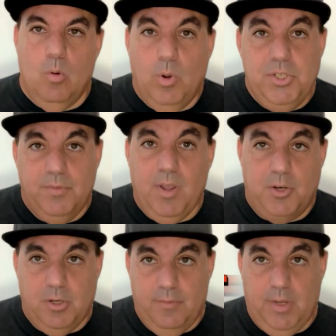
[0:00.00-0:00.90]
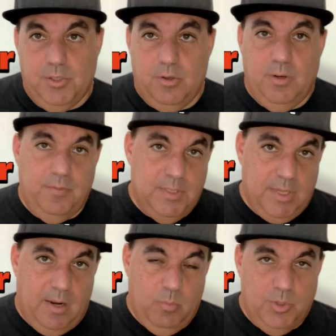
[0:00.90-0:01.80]
Once you've got your adventure and you've
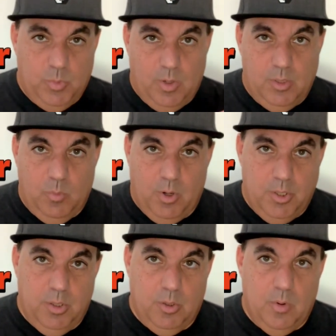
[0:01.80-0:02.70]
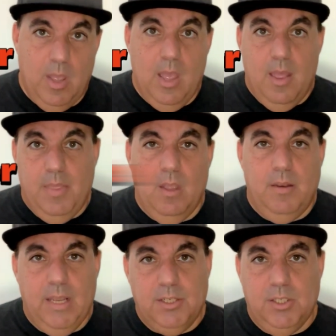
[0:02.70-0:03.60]
decided which one you want to do, then
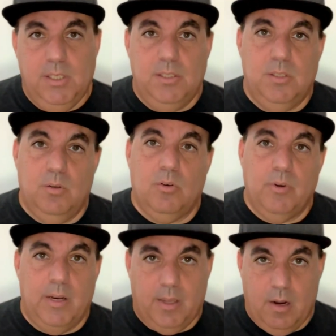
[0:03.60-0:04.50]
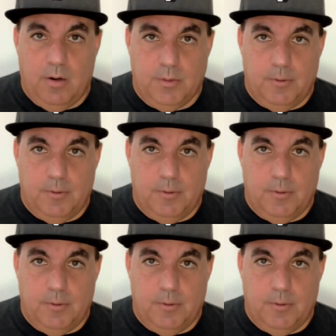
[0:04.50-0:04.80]
next you need to create a character.